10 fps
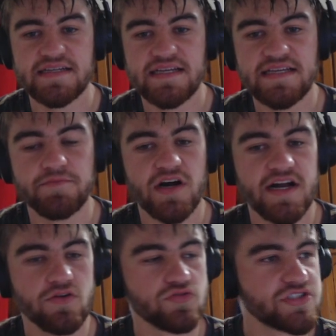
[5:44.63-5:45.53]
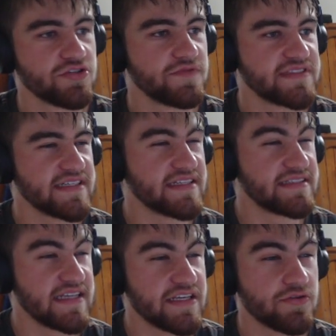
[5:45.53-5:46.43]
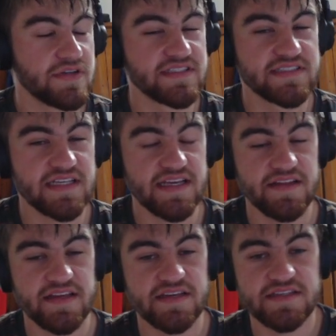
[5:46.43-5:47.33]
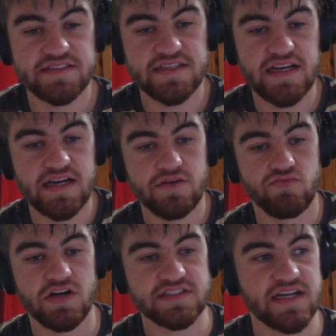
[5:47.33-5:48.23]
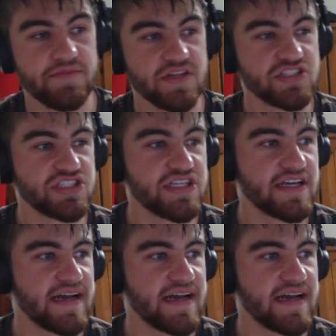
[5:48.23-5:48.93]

he might also see a decrease in his ruck time this year,